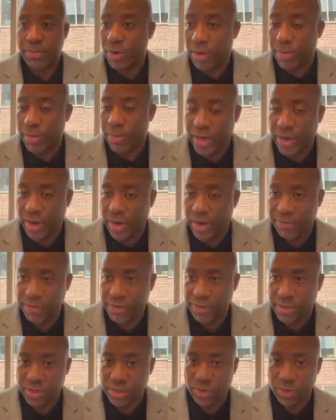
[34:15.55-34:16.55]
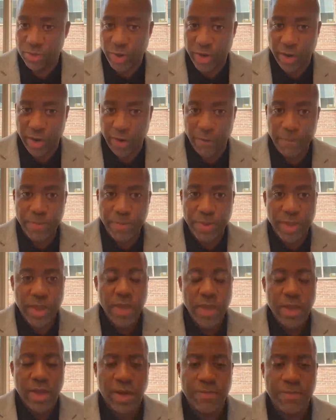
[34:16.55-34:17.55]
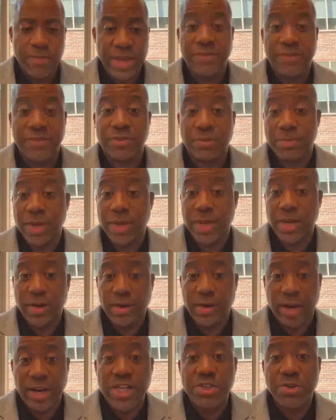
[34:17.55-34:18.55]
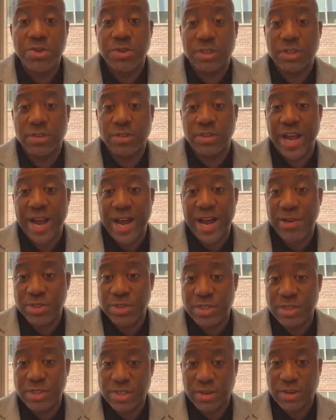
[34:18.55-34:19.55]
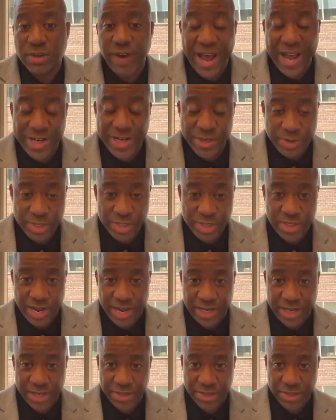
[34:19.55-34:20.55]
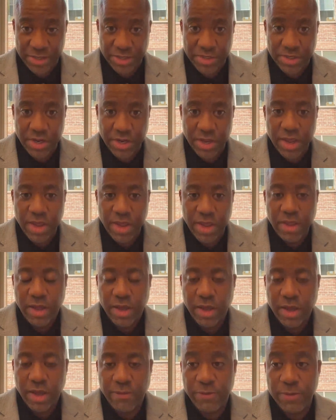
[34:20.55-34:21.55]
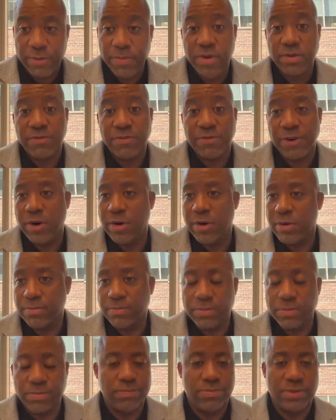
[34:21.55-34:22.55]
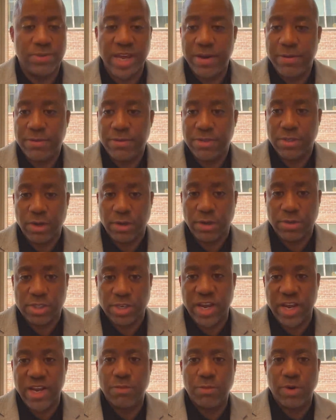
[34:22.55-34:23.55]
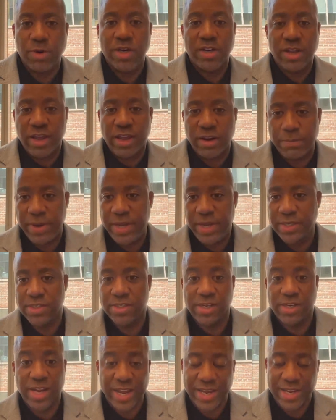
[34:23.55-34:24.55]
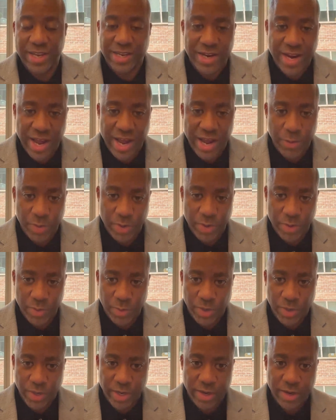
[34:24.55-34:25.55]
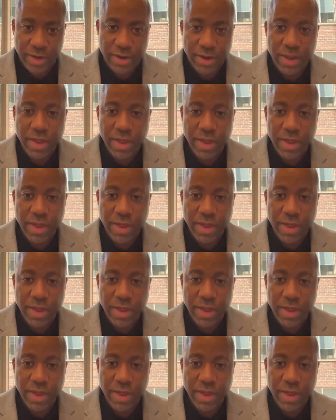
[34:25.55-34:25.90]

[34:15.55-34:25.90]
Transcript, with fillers: broadband offices as well um, that have submitted hundreds of thousands of address challenges uh, from confirmed data, you know, state-run databases like E911